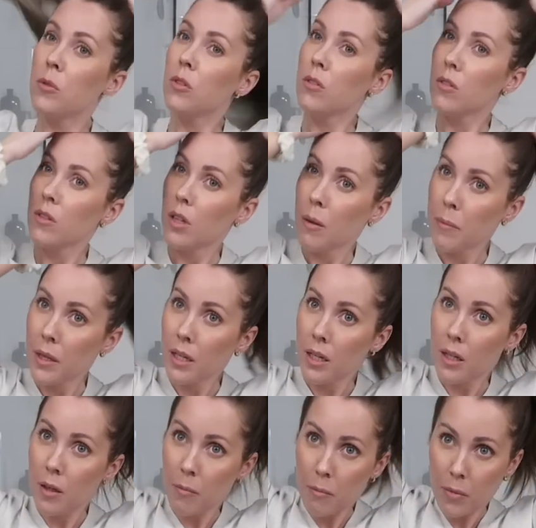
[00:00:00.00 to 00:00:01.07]

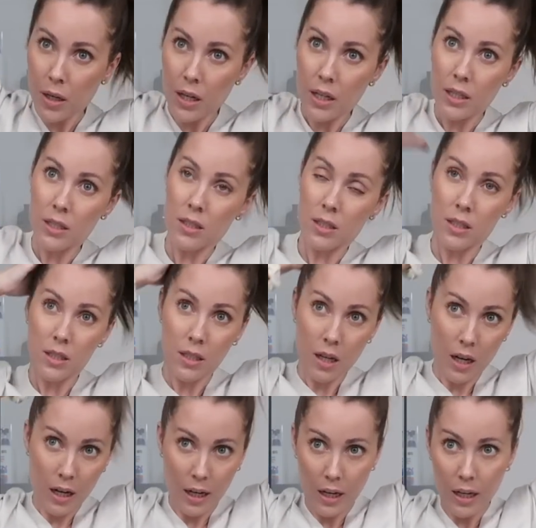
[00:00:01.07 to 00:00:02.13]
Lululemon, but
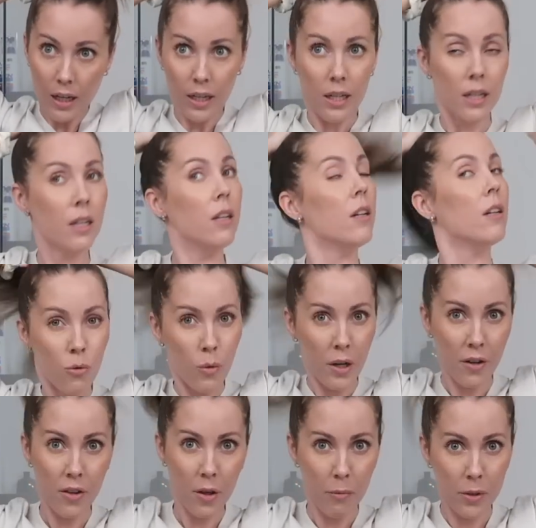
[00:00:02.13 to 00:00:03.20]
I
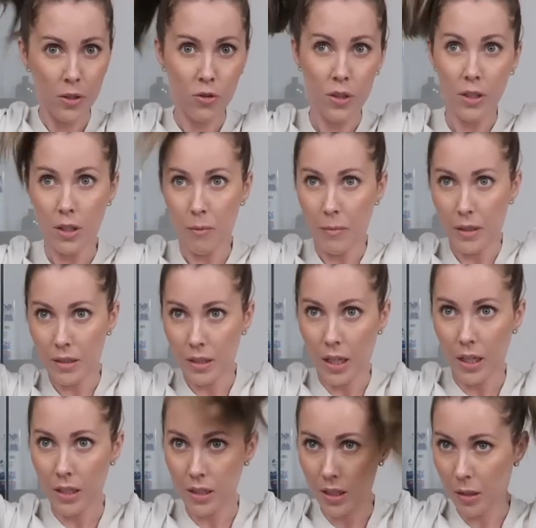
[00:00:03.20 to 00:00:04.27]
wear them and treat them as
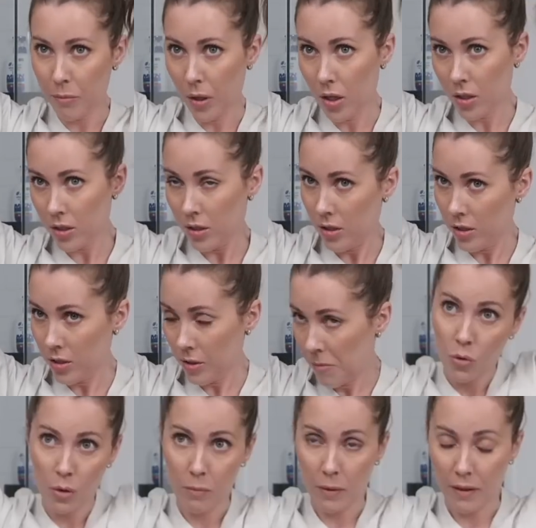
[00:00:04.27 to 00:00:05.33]
like sleep boxers.
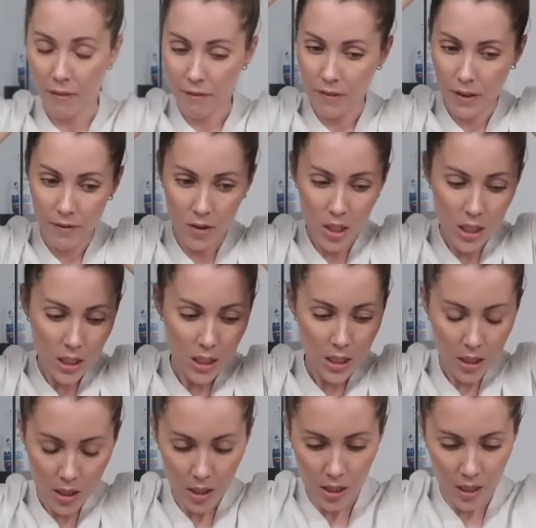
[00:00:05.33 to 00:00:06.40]
One of my
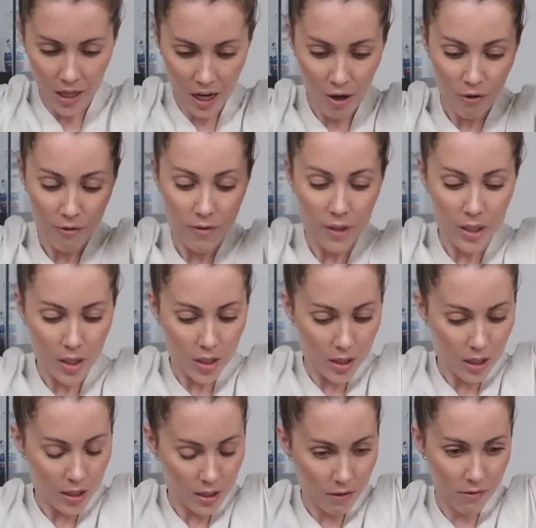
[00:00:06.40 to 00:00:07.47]
favorite outfits
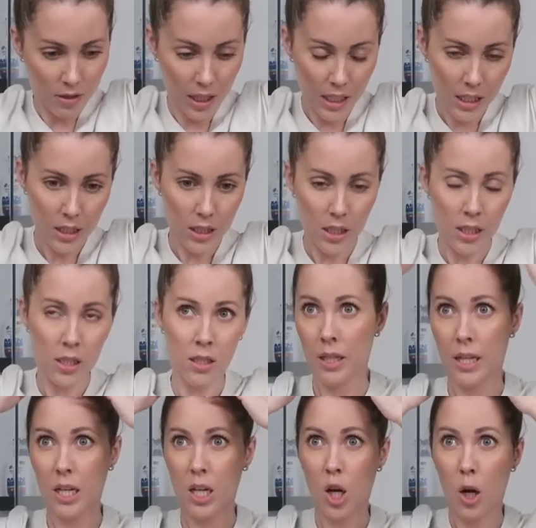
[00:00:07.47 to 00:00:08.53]
as of late,
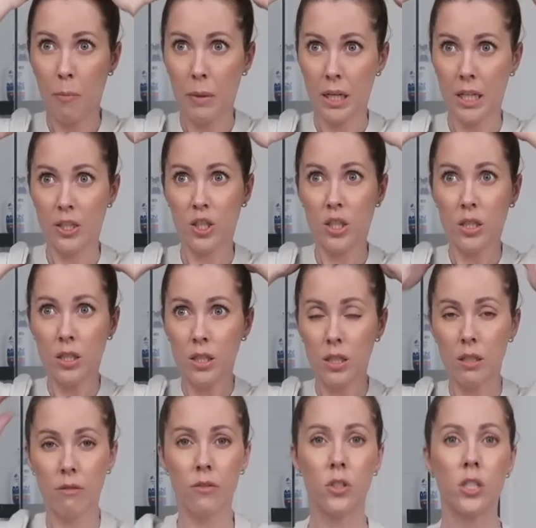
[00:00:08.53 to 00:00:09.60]
like combinations
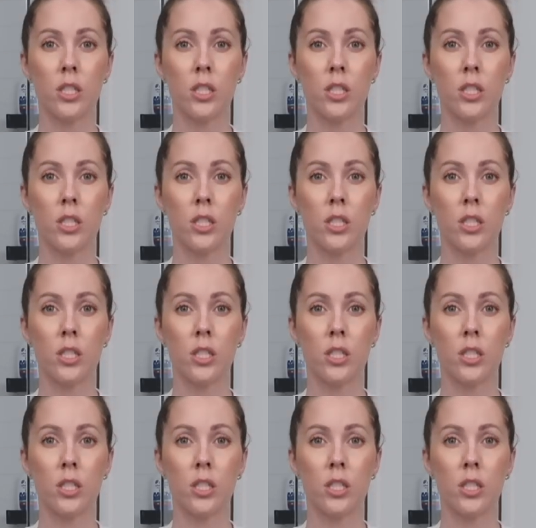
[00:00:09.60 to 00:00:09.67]
for